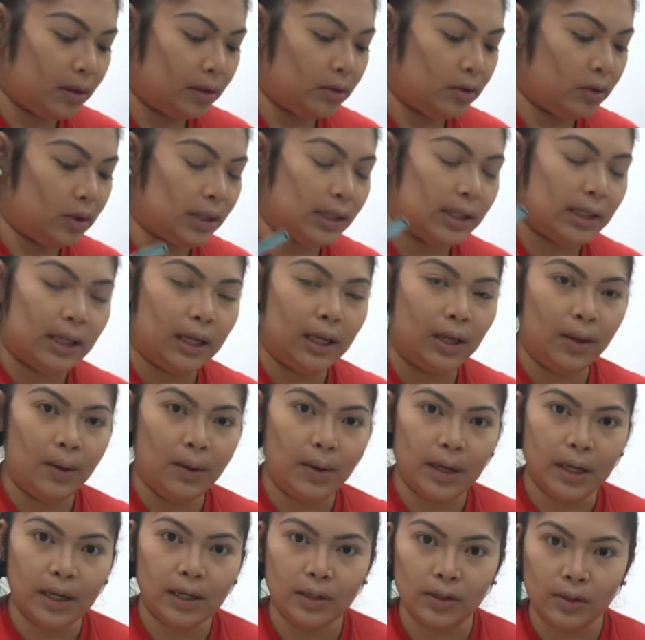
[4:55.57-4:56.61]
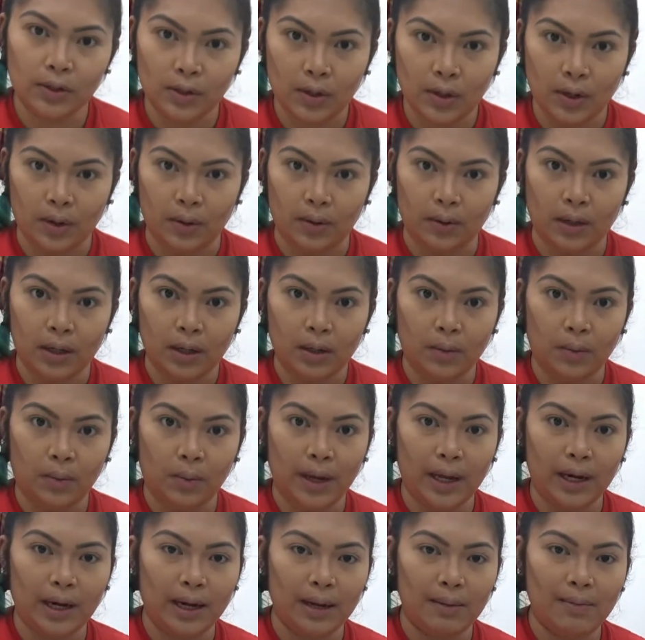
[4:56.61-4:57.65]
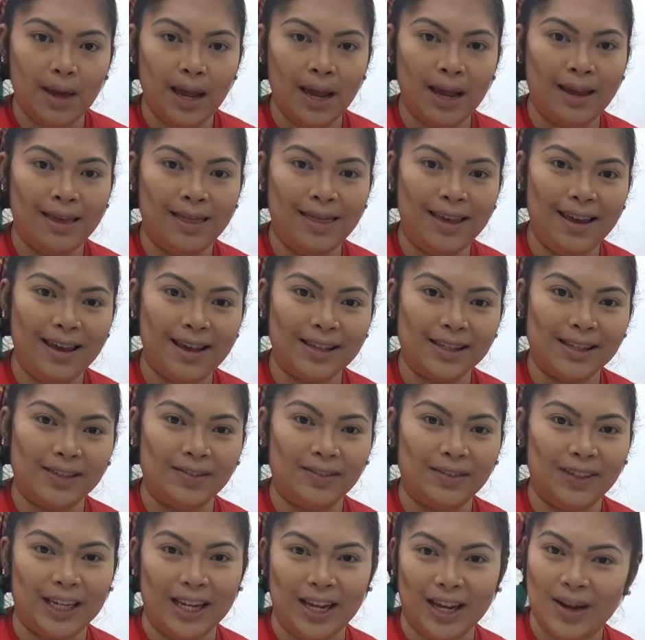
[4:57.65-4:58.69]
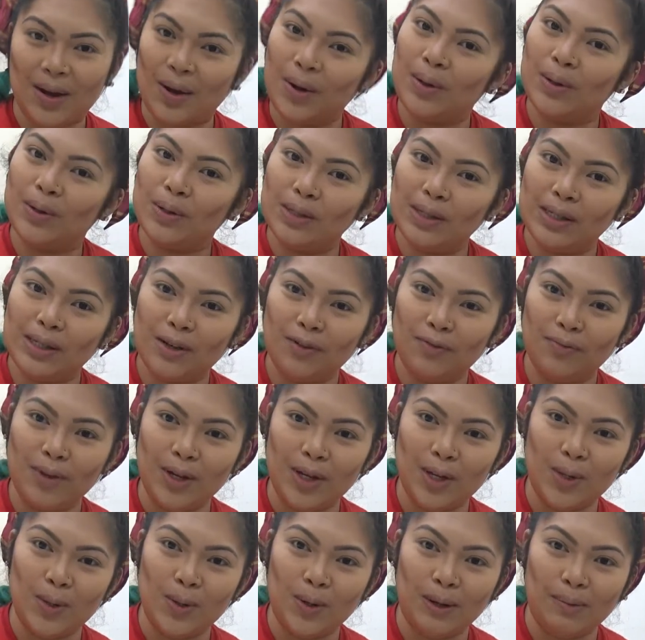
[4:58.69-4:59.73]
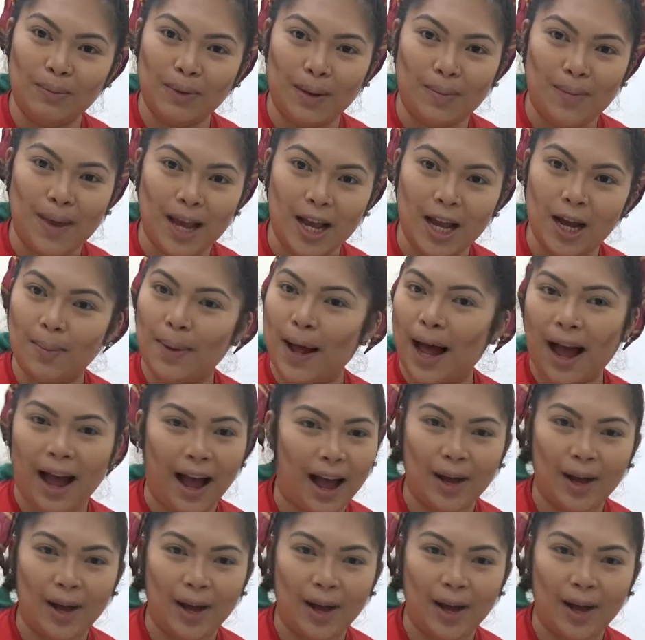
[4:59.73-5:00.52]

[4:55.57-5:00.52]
just to let you guys know, when I make these videos of me doing my makeup,